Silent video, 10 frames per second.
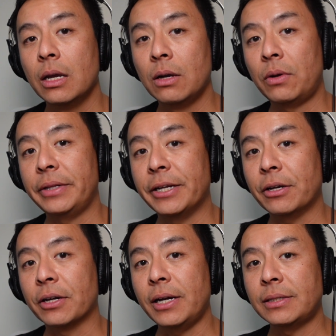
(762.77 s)
Alright, there you go,
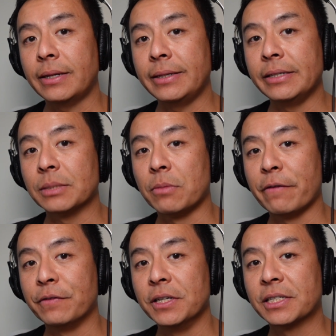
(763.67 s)
guys. That is my
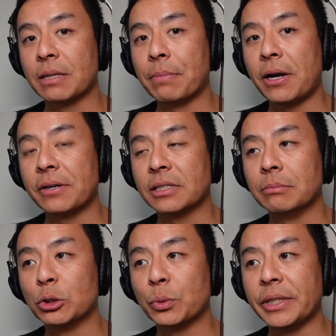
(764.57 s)
first comparison
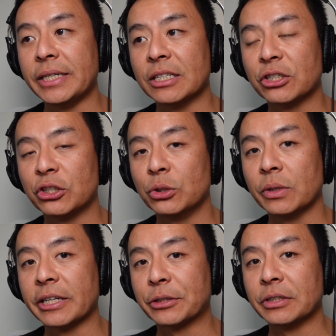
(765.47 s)
between two
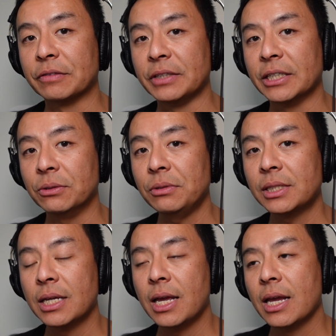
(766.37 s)
electric vehicles.
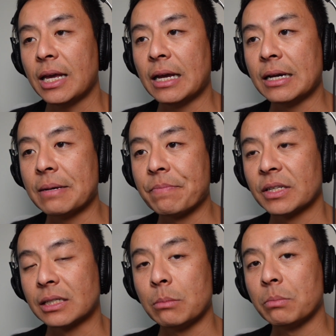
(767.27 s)

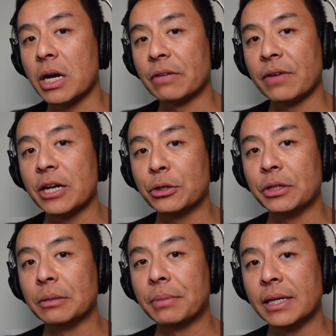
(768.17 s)
Some might have argued in
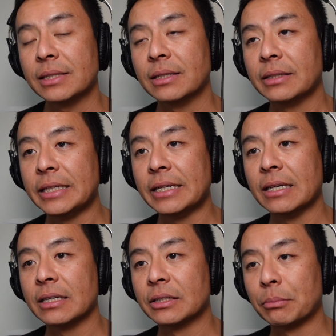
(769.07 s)
the past that the
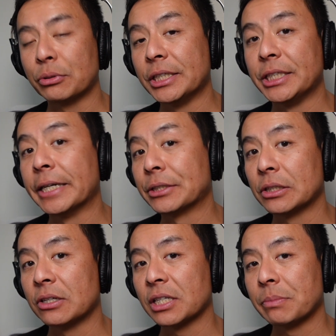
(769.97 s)
depreciation
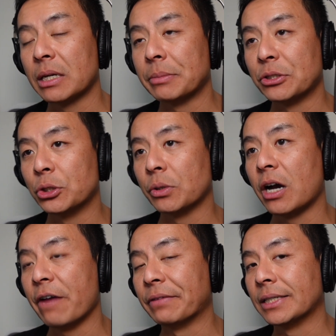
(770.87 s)
cost might have been too
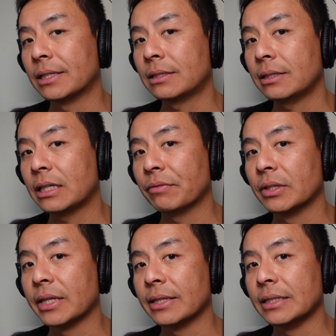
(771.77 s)
high for Tesla, given
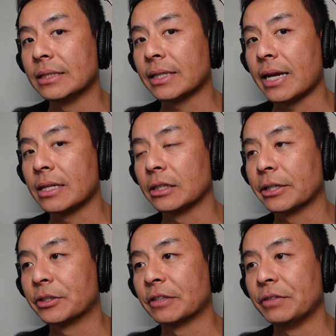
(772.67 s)
that it's an
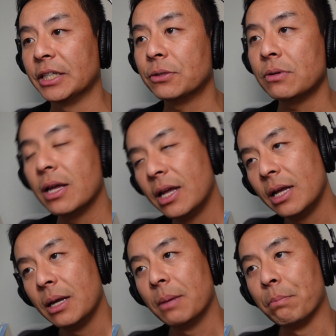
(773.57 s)
electric vehicle.
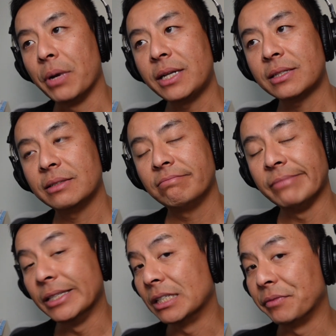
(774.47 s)
But
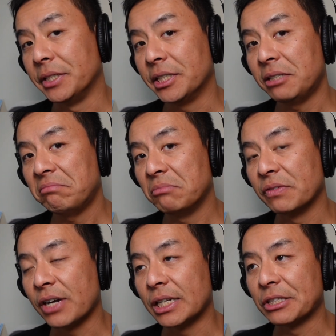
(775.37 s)
in this video, we've
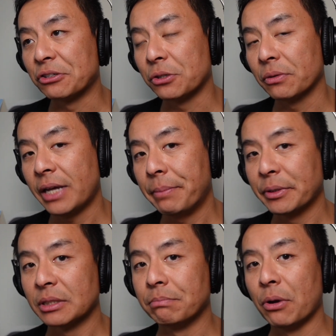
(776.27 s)
kind of controlled that
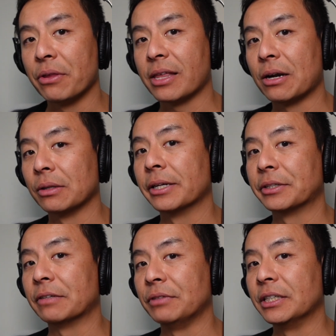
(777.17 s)
because both are
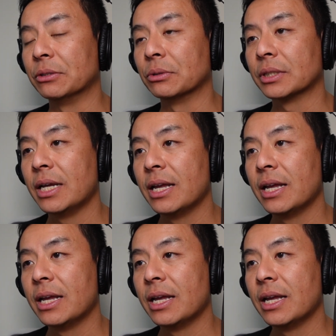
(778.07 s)
electric vehicles.